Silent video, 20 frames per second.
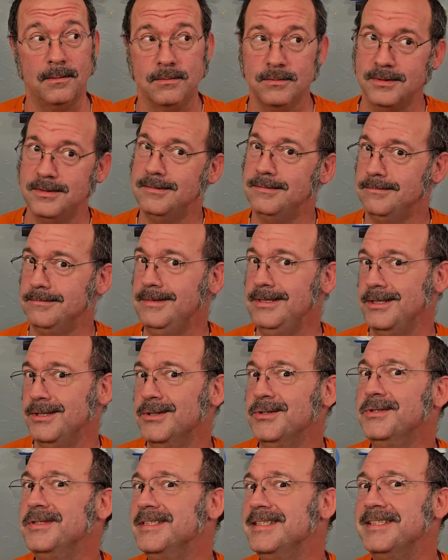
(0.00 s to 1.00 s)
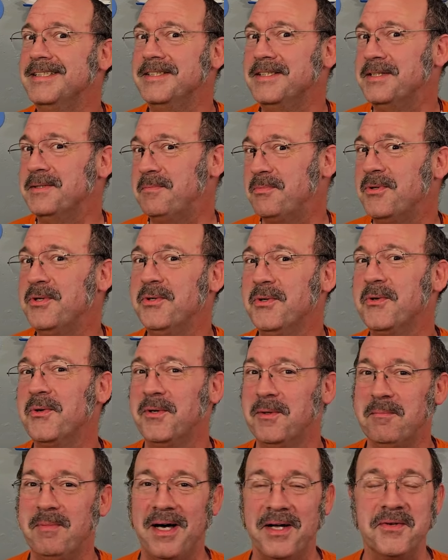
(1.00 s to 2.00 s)
which we do,
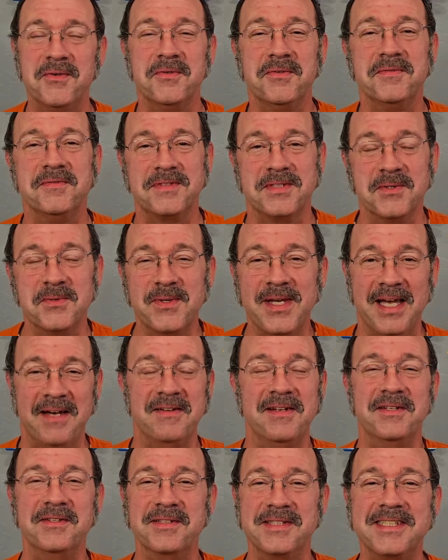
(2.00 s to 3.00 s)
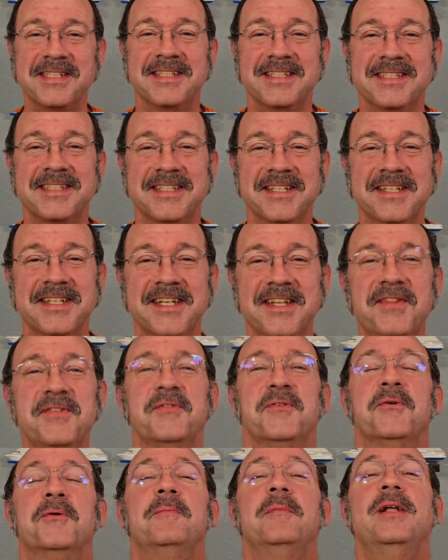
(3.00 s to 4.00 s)
pre-order a bottle, so we have a little something in the
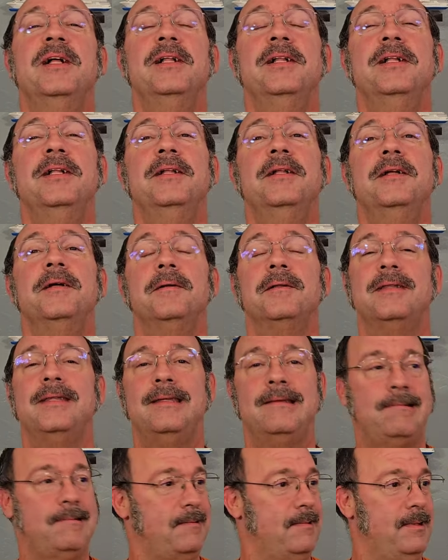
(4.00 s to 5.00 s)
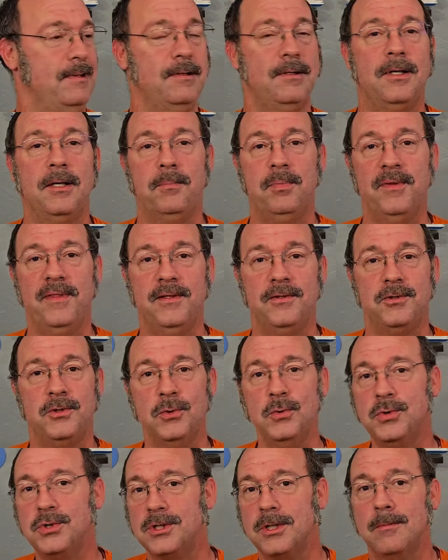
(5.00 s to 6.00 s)
room, get a cup of the
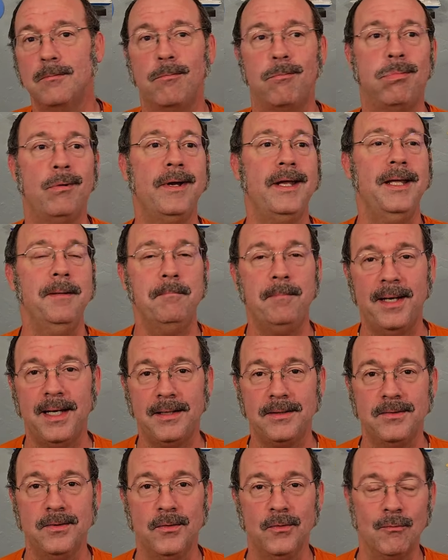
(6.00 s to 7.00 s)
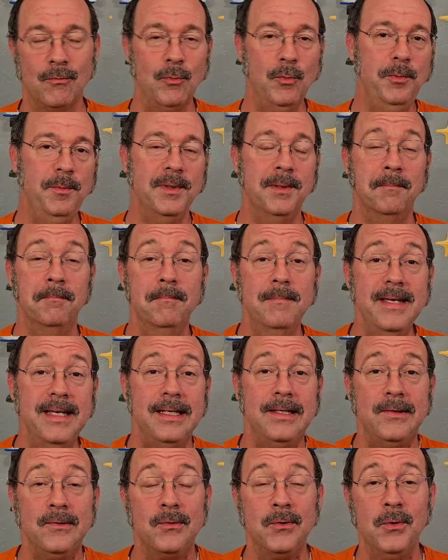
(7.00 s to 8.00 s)
juice, bring it back to the room, and
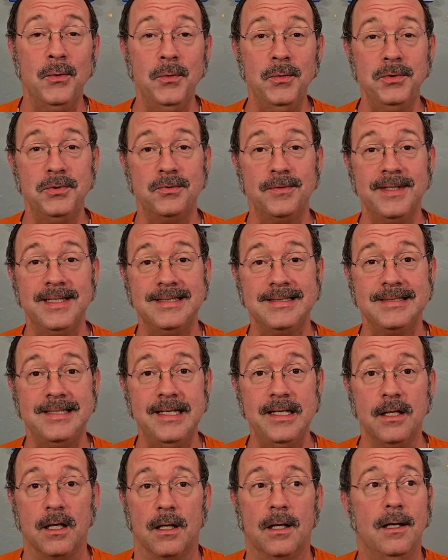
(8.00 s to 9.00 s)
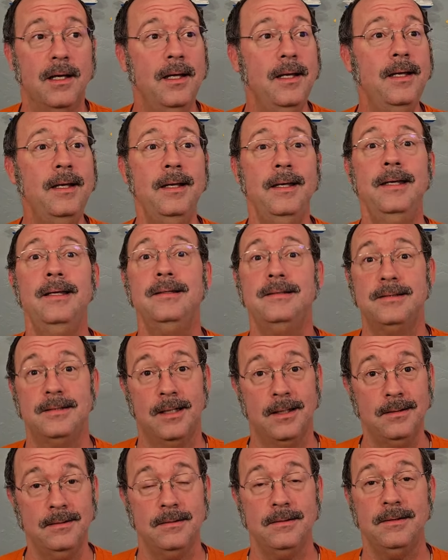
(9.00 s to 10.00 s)
make your own drinks there. It is
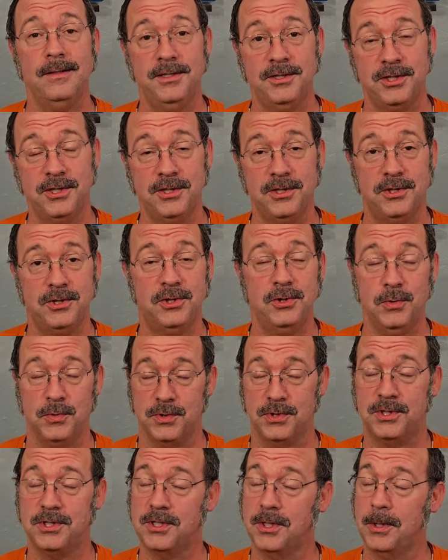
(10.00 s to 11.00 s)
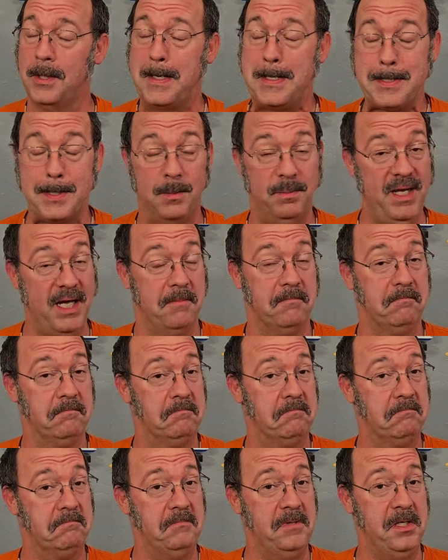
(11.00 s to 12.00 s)
a delicious juice. So, yeah,
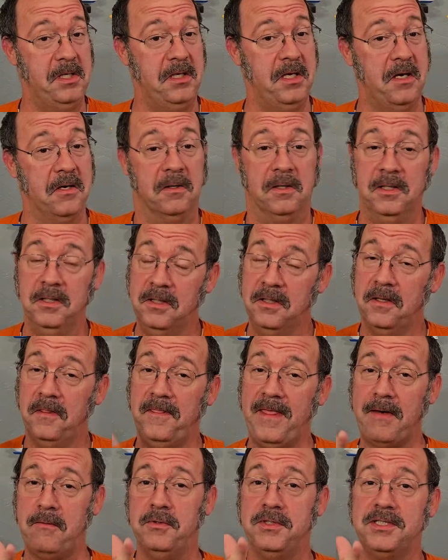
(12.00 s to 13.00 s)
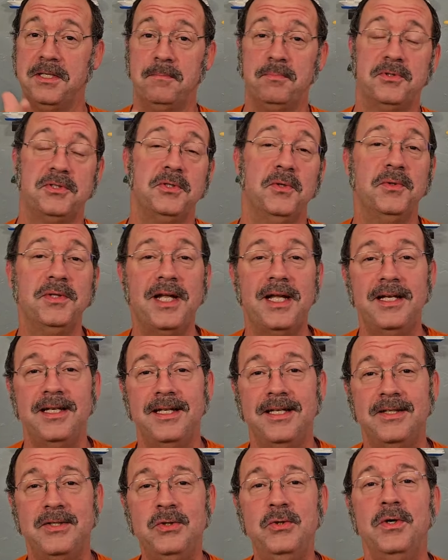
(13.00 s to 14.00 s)
there you go. That was episode
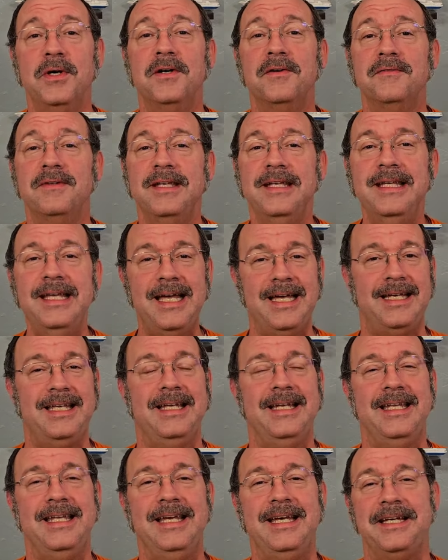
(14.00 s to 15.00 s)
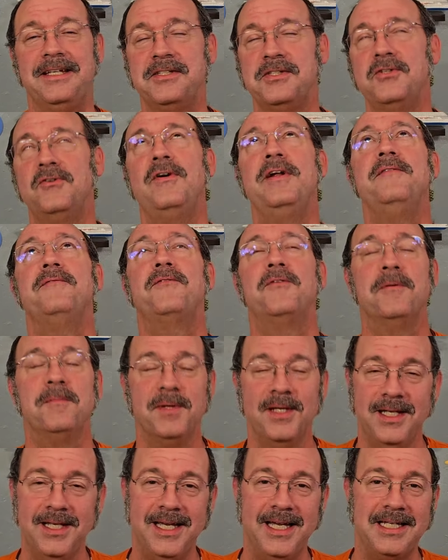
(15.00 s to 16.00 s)
92 of Yakety-Yak, straight from
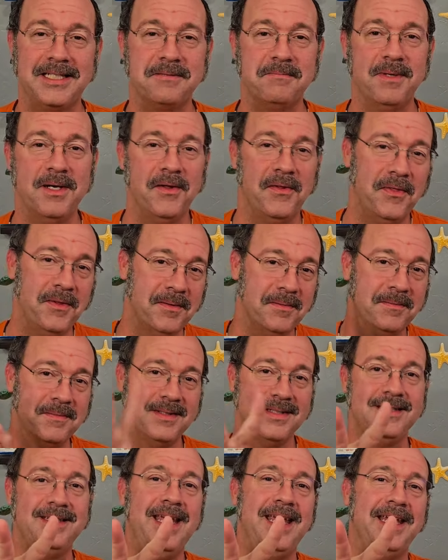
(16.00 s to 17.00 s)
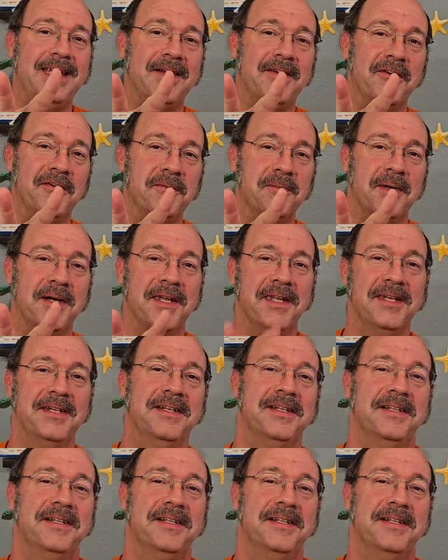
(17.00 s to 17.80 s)
the Yak's mouth. Take care, everybody.